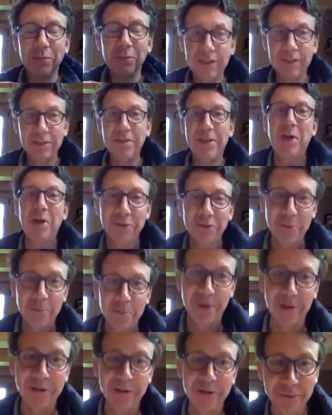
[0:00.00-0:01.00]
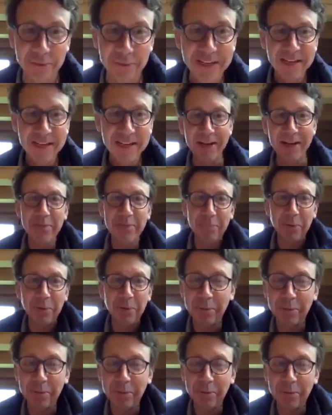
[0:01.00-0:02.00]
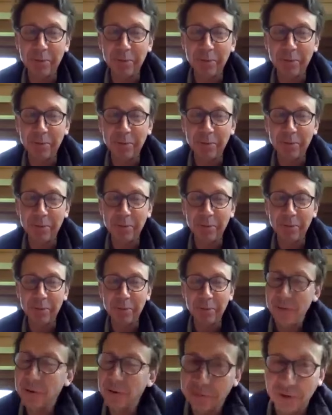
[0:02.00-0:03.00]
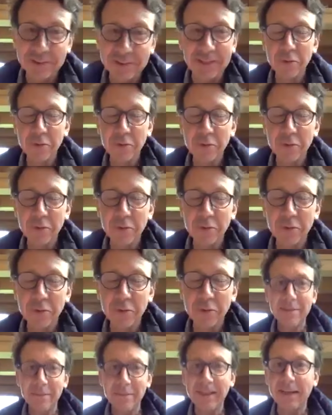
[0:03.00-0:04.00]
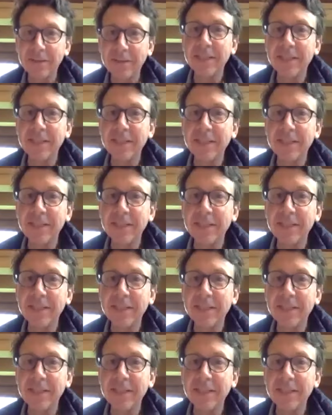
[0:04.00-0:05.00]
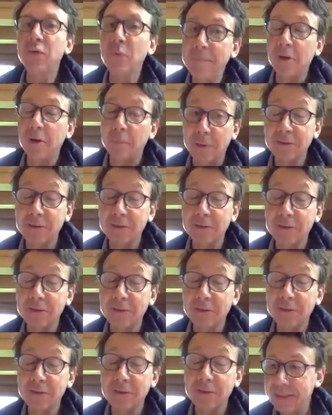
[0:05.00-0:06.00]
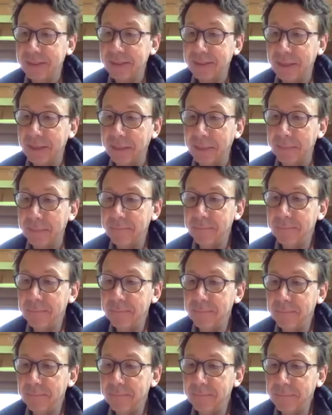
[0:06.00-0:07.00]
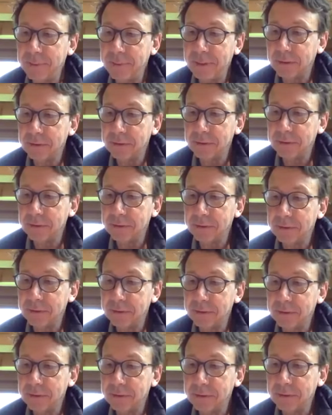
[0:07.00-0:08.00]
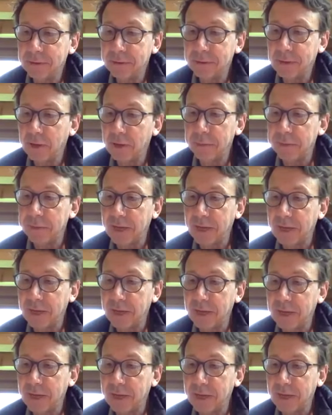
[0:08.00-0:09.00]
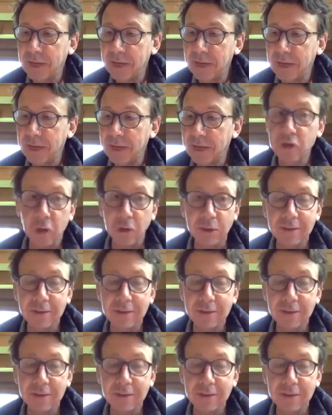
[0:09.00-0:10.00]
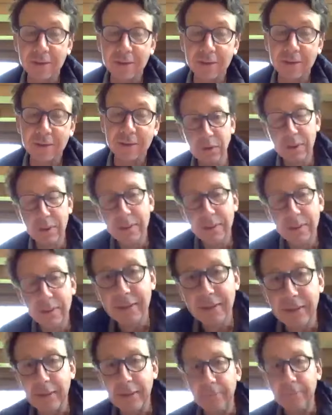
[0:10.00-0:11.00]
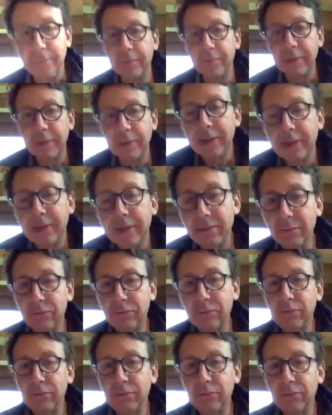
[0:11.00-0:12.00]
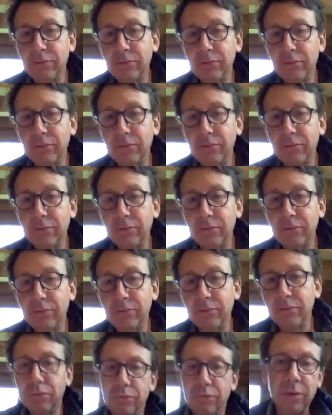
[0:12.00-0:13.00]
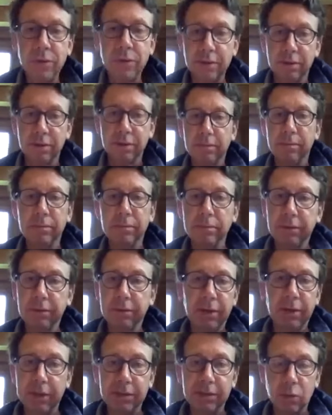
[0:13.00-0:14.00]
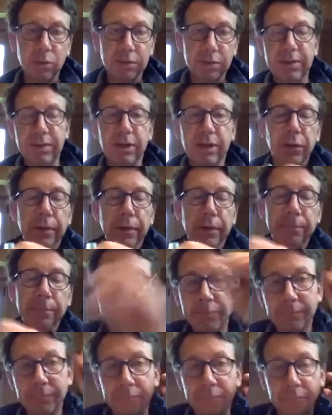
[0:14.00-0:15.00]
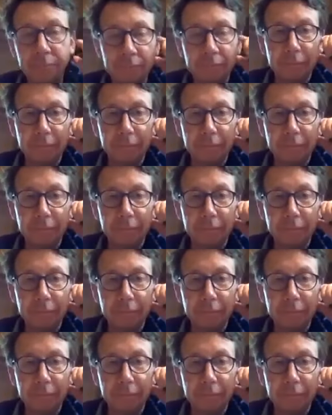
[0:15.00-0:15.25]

becomes compulsory and imposed upon all of us. It has to be a choice. But I think it will be compulsory because um, because governments have no other choice um, in order to, um, to, to, to, decrease um, you know, health costs, etc.